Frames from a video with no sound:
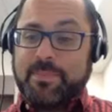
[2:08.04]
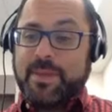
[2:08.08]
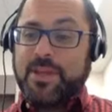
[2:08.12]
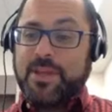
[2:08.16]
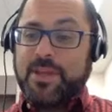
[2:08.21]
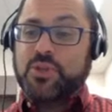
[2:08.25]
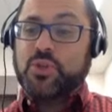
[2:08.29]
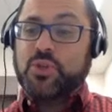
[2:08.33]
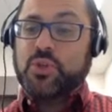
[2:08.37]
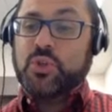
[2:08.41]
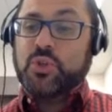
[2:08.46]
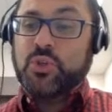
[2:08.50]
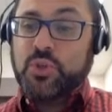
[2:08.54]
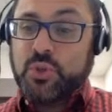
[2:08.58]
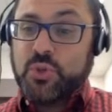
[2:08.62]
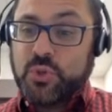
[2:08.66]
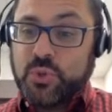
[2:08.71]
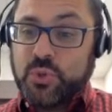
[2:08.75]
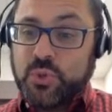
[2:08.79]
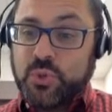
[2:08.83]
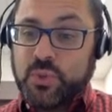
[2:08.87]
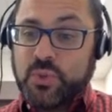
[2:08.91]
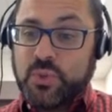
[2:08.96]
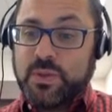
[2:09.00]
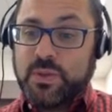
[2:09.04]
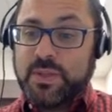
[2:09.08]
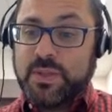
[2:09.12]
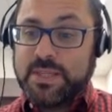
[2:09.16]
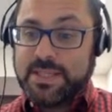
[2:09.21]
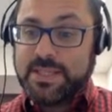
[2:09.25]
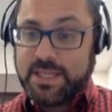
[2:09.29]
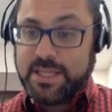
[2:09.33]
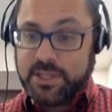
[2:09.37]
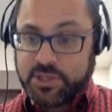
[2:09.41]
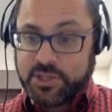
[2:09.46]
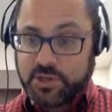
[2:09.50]
makes you, the
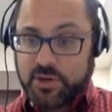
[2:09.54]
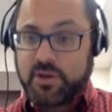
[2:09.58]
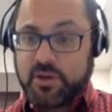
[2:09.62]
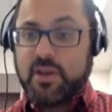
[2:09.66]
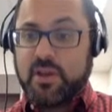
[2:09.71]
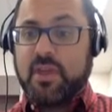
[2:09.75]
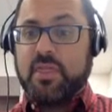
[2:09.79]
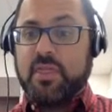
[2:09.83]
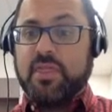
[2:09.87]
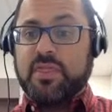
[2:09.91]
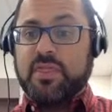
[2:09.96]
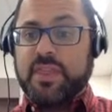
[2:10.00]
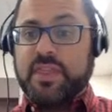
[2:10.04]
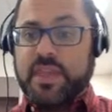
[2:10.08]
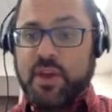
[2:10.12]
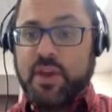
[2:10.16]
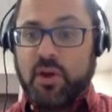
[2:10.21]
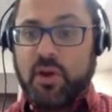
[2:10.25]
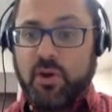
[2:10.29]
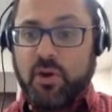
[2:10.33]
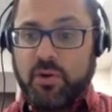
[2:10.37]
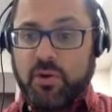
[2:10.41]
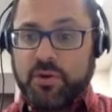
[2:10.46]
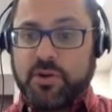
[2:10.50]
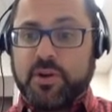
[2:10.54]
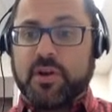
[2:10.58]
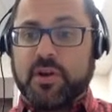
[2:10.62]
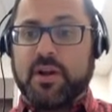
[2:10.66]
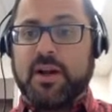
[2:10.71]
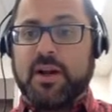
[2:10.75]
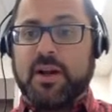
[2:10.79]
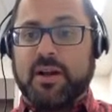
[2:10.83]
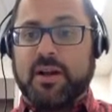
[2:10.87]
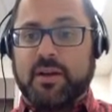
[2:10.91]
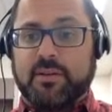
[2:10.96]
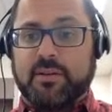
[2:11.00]
teacher, the owner
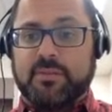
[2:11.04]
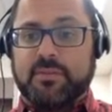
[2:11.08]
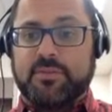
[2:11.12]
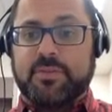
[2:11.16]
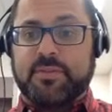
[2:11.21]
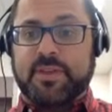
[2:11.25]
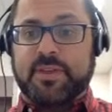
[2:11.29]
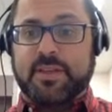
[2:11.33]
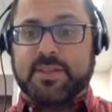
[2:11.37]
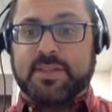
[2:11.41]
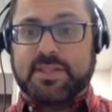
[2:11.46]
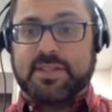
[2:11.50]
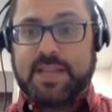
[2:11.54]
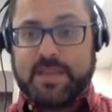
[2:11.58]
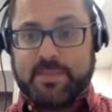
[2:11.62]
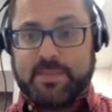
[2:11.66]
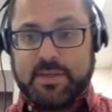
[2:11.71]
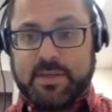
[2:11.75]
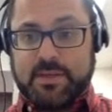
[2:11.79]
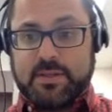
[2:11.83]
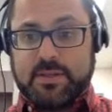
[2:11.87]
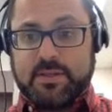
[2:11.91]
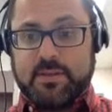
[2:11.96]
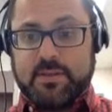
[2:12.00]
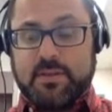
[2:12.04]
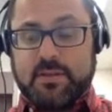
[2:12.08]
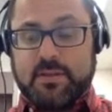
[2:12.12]
of the assignment,